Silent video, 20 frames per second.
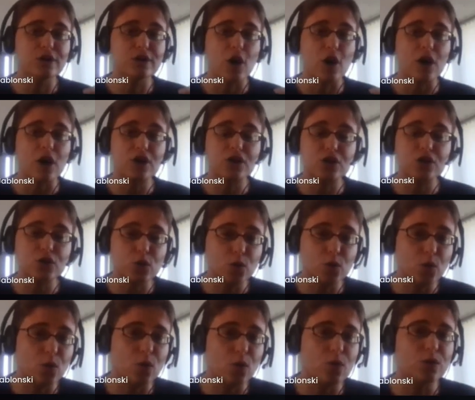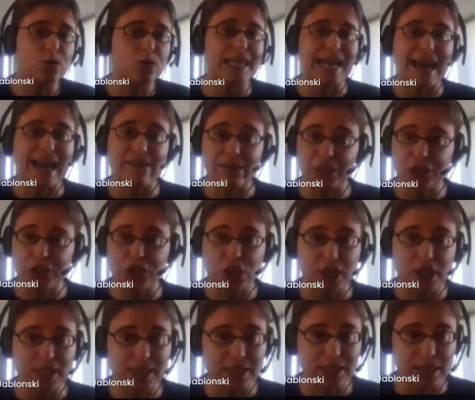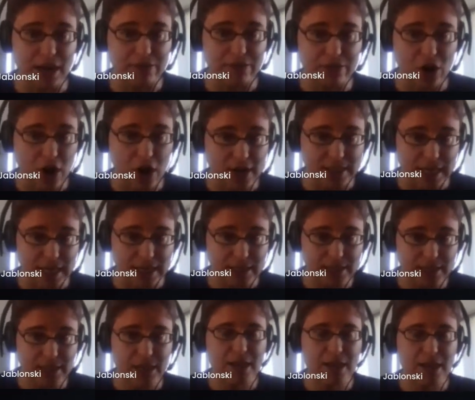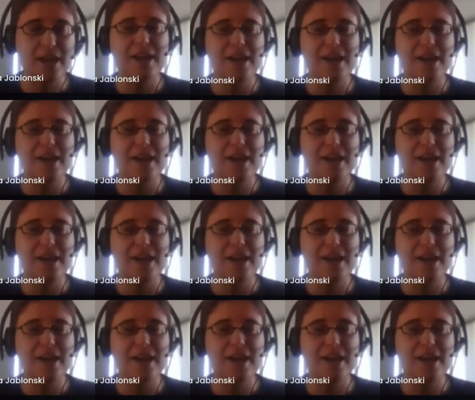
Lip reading: docs tools, and having just enough content.